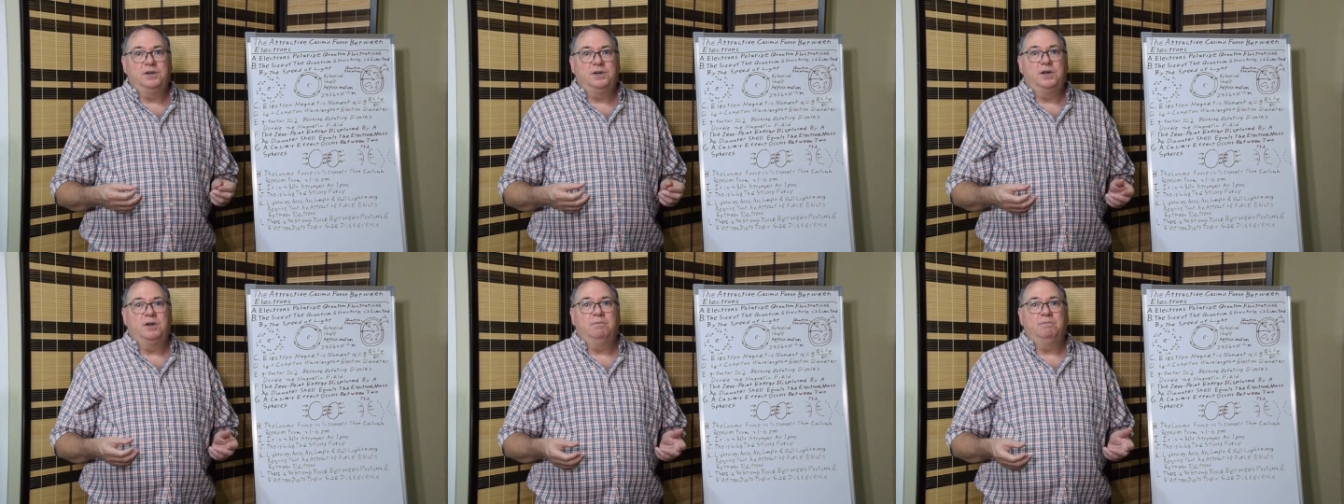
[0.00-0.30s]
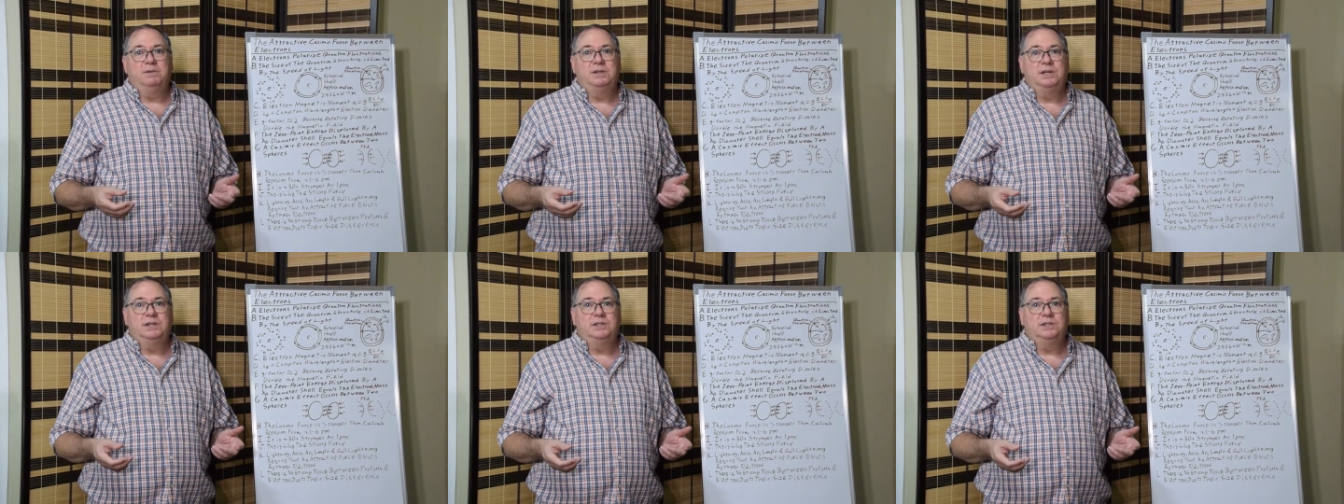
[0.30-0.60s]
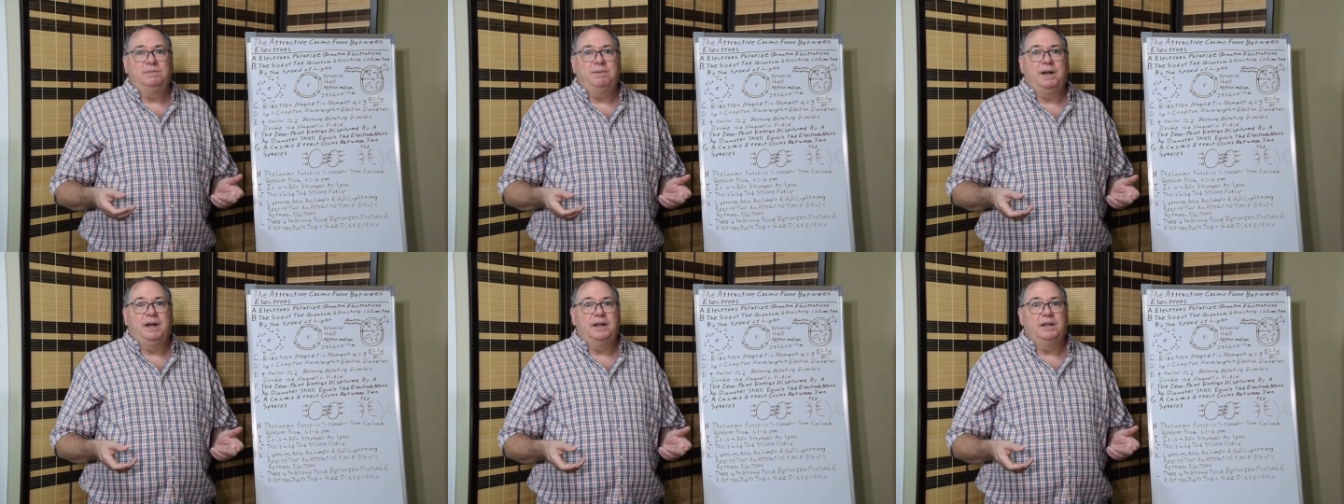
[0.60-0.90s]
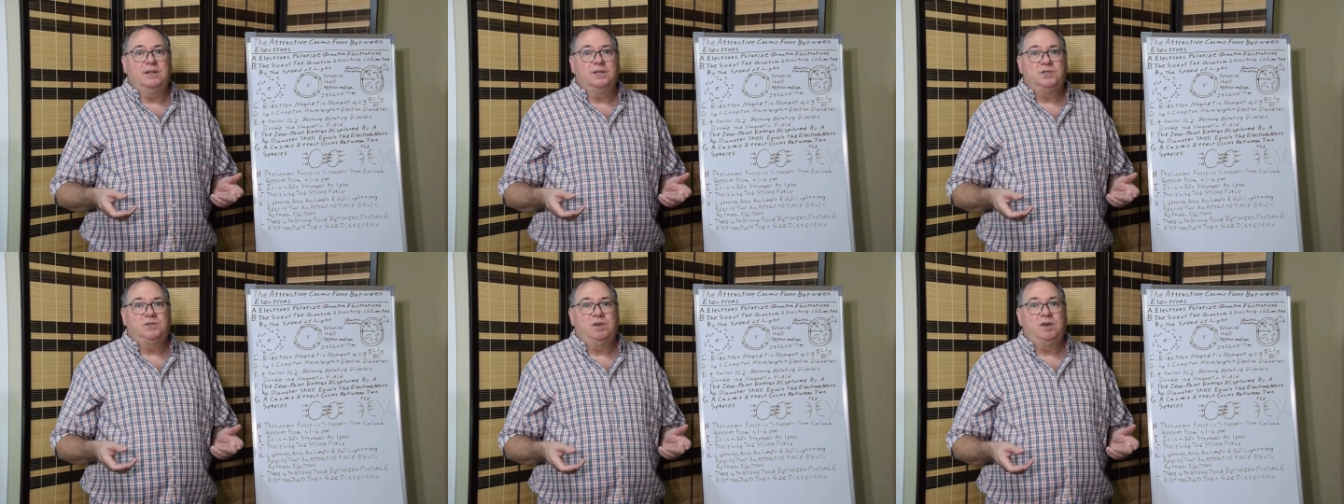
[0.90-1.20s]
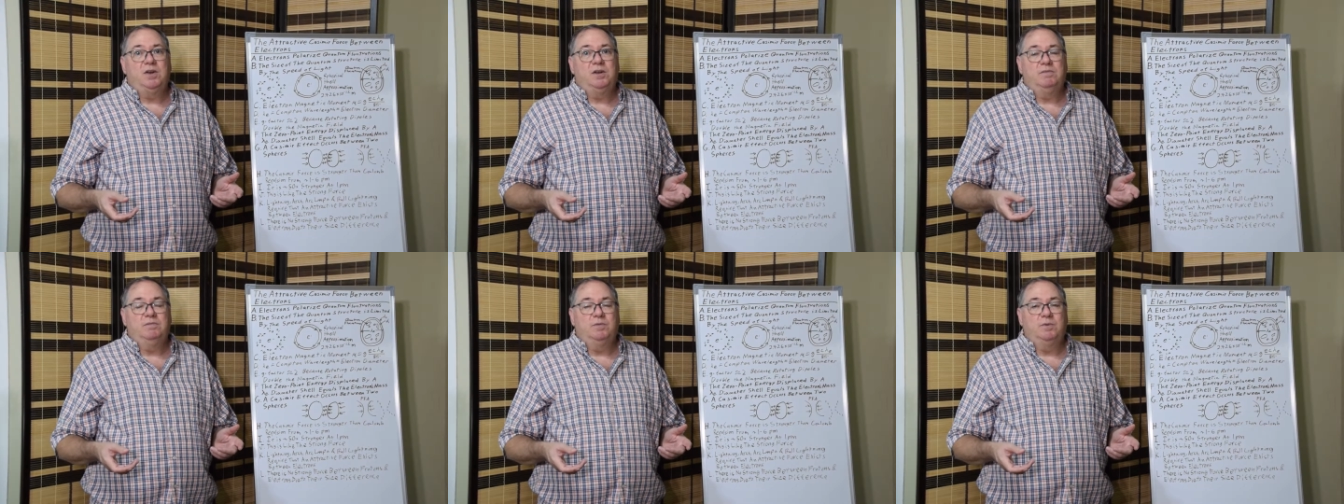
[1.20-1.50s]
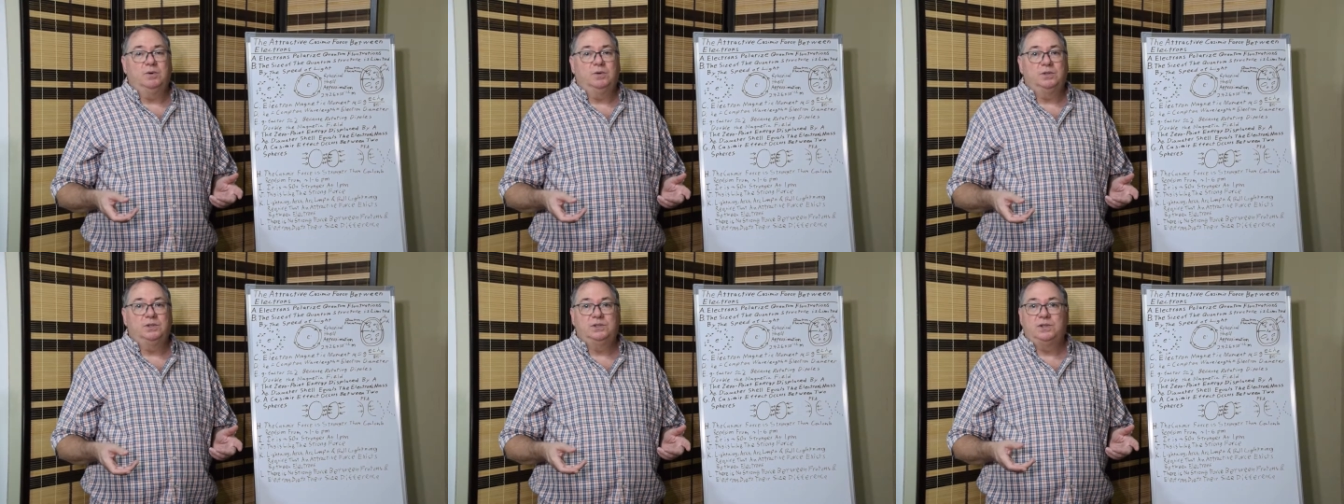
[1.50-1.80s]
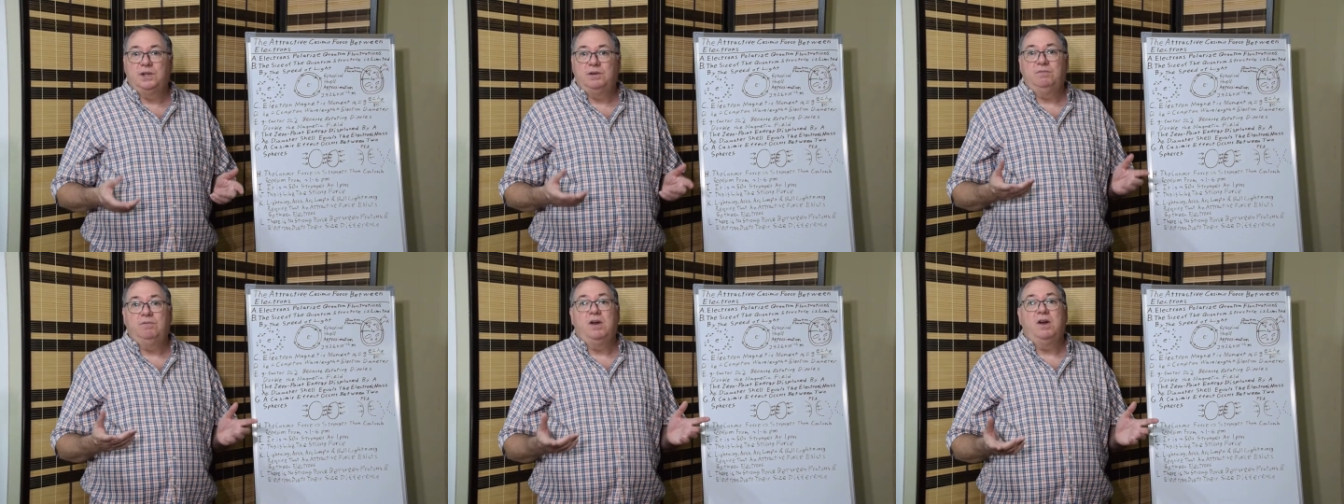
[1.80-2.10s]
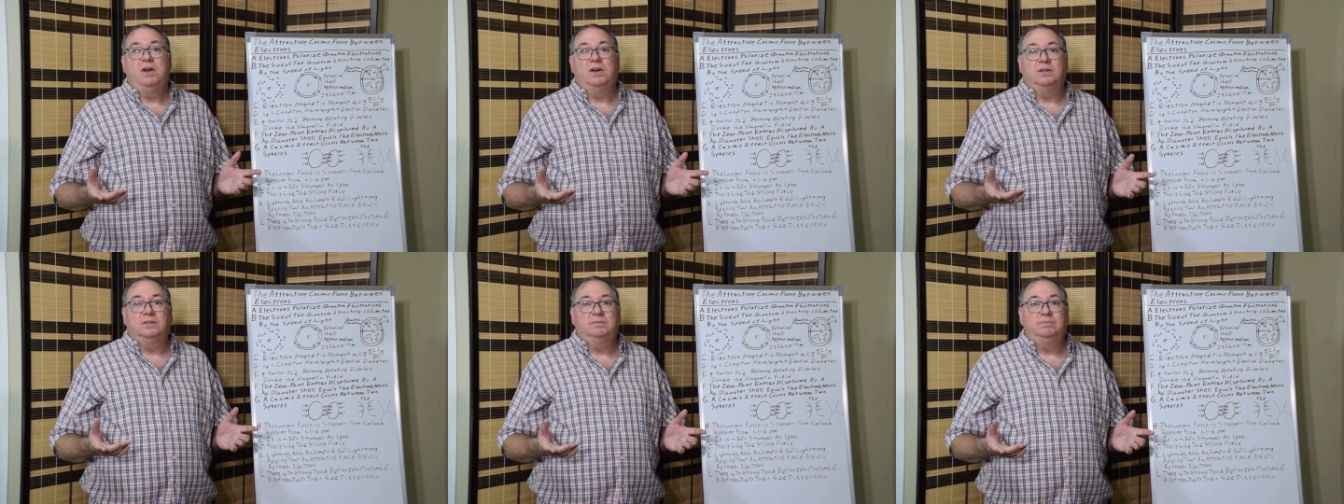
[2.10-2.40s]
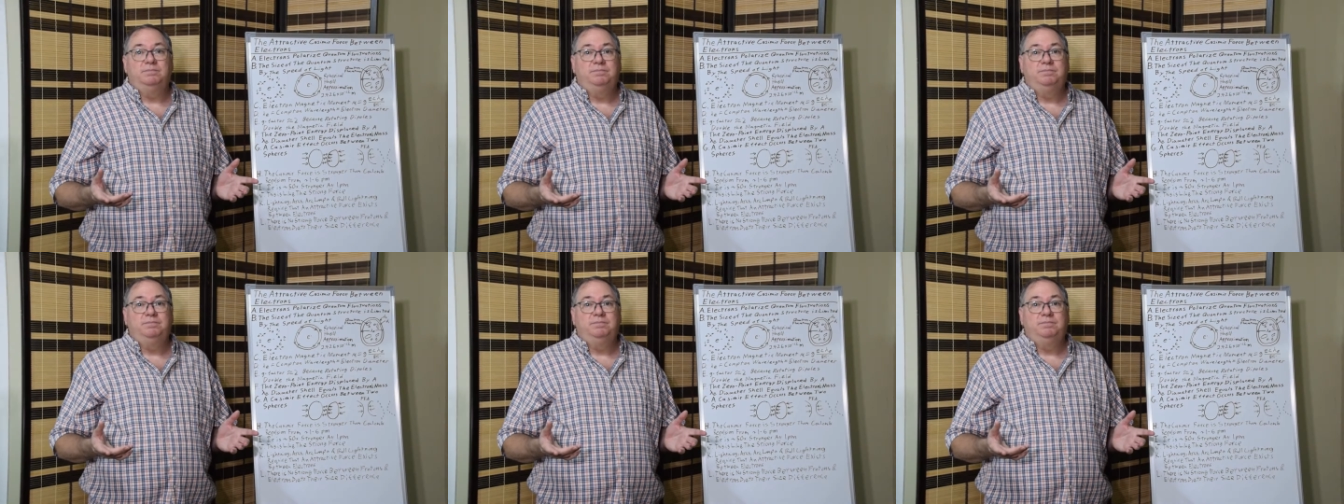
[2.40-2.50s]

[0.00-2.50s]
don't participate in a strong force, they're wrong.